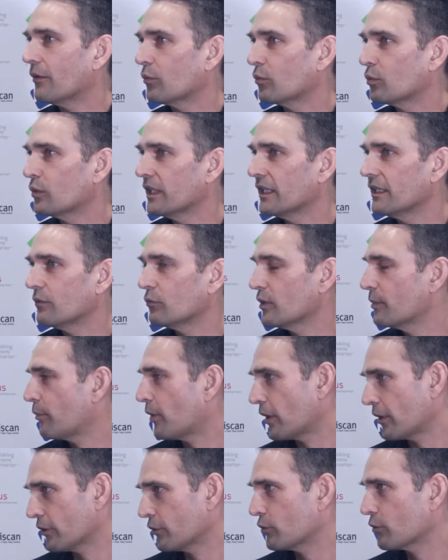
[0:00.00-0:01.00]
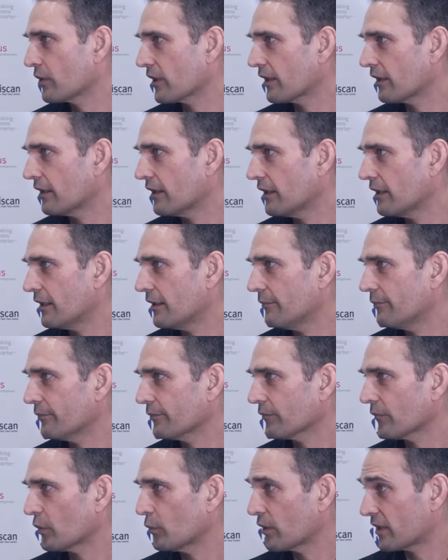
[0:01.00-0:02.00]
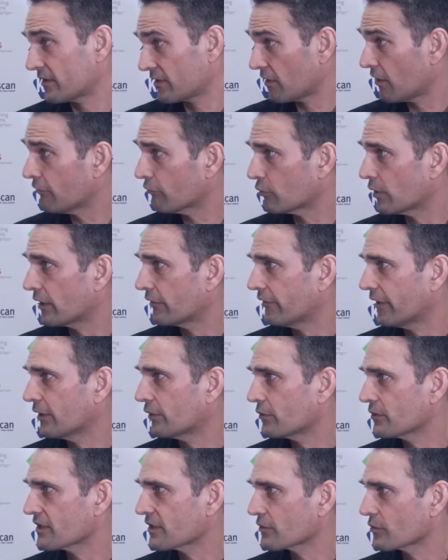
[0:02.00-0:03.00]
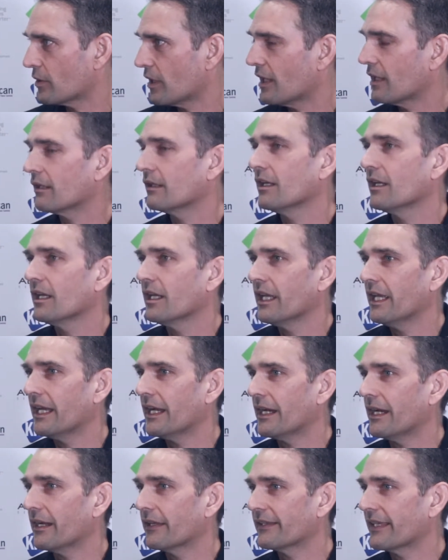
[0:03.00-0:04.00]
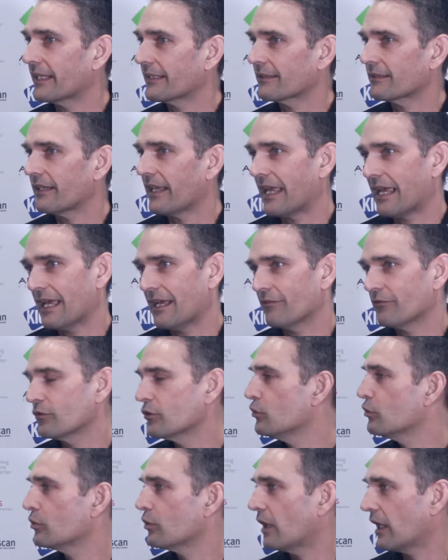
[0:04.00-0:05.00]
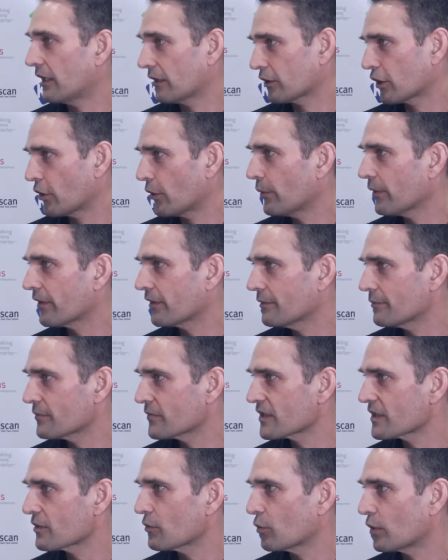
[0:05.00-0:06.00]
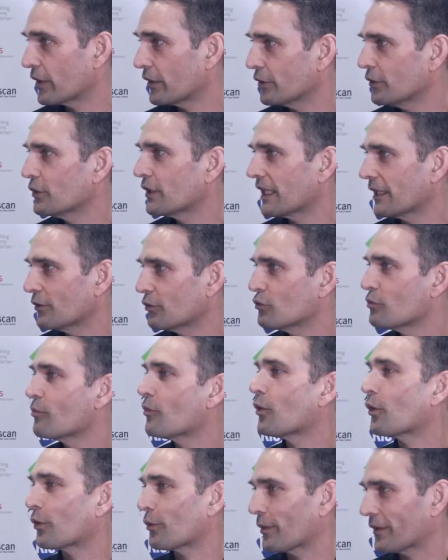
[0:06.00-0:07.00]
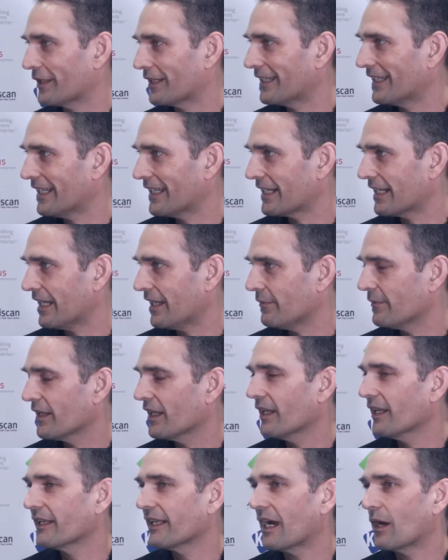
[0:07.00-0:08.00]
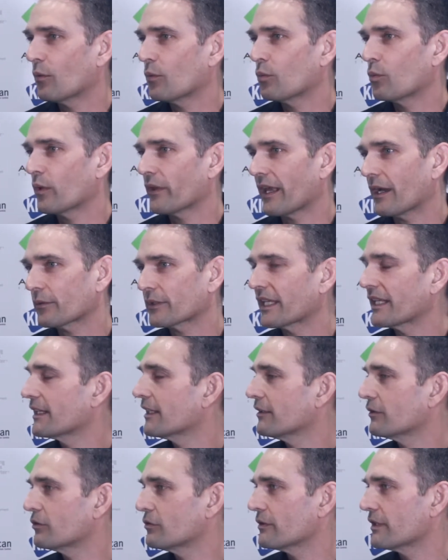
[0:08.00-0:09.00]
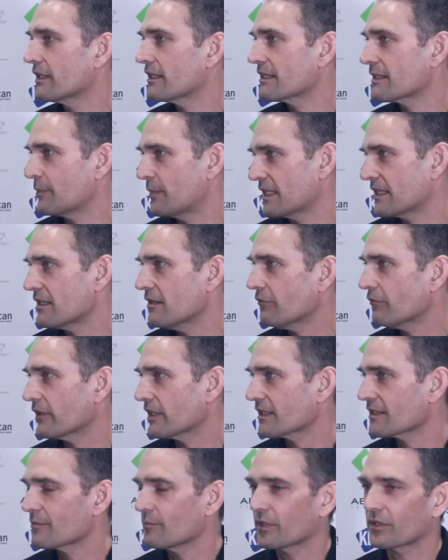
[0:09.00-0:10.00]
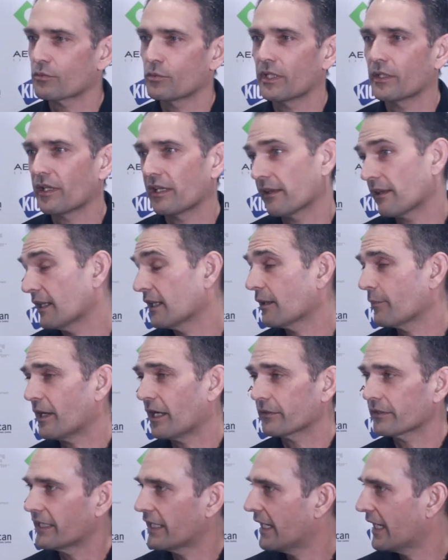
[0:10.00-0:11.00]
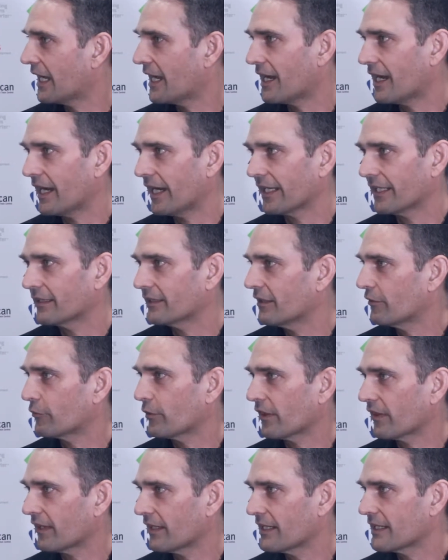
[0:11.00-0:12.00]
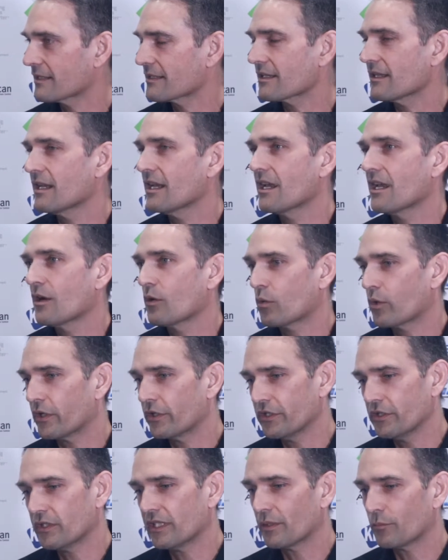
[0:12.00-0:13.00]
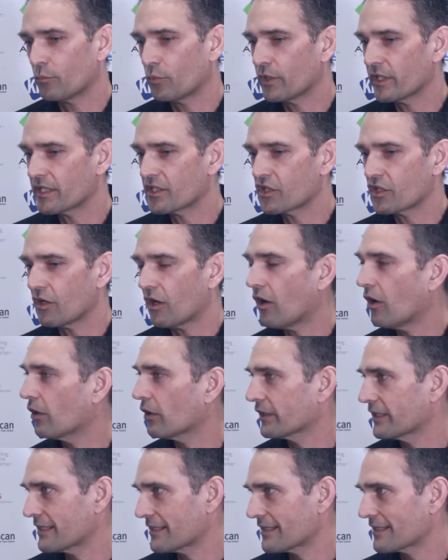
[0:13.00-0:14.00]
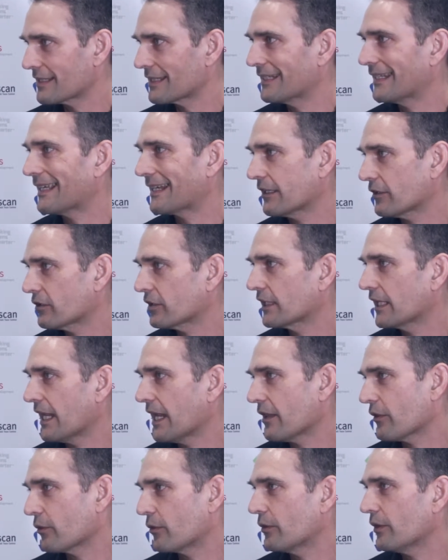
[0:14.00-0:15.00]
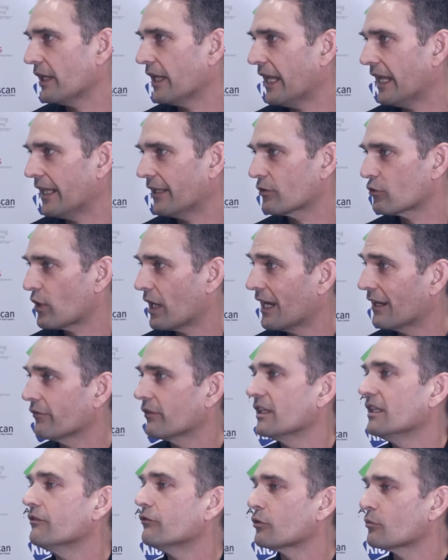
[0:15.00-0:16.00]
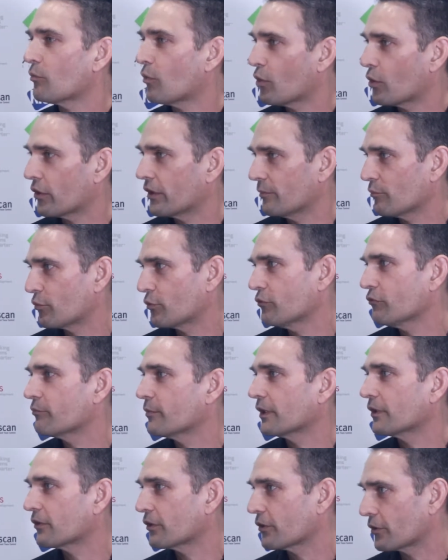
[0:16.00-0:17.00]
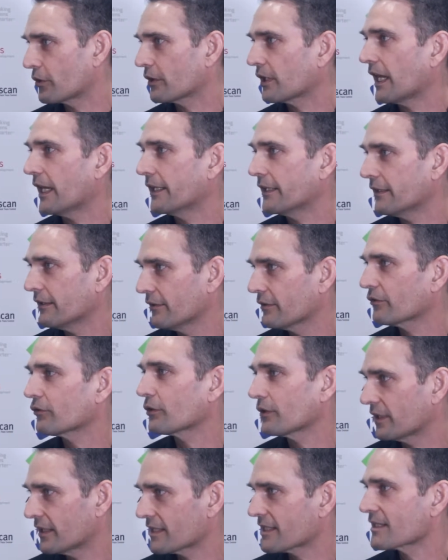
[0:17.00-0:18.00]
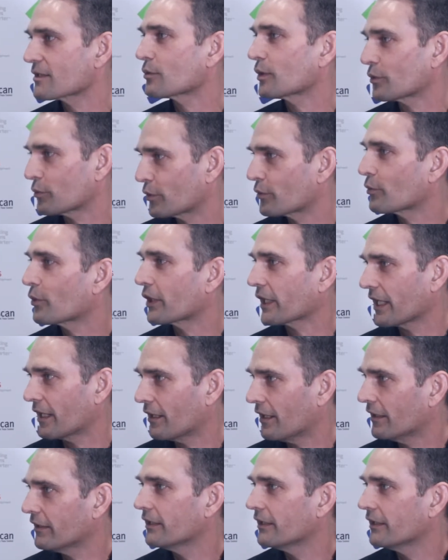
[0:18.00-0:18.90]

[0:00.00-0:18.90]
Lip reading: we partner with software vendors as well that have new algorithms where you can do more with the data. Now, without getting into the specifics, but we can think about AI and different things where you can bridge all this data together and drive even more improvement to your line. So this is what we're working on.